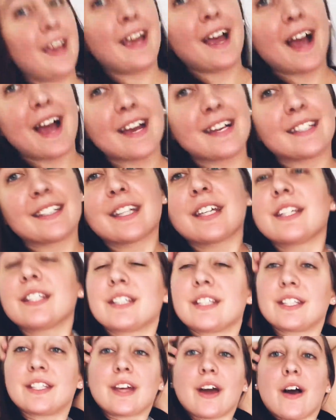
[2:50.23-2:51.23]
guys,
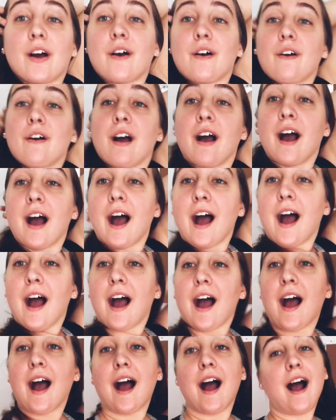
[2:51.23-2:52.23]
so
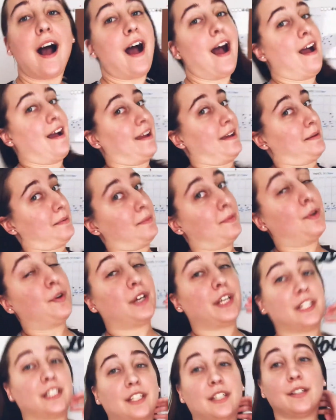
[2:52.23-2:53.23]
I am
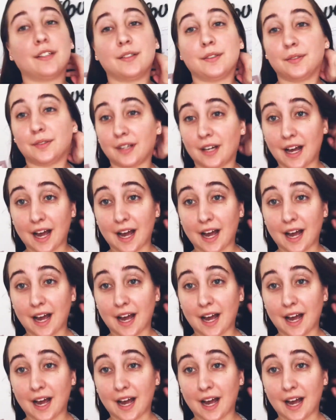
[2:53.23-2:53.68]
going to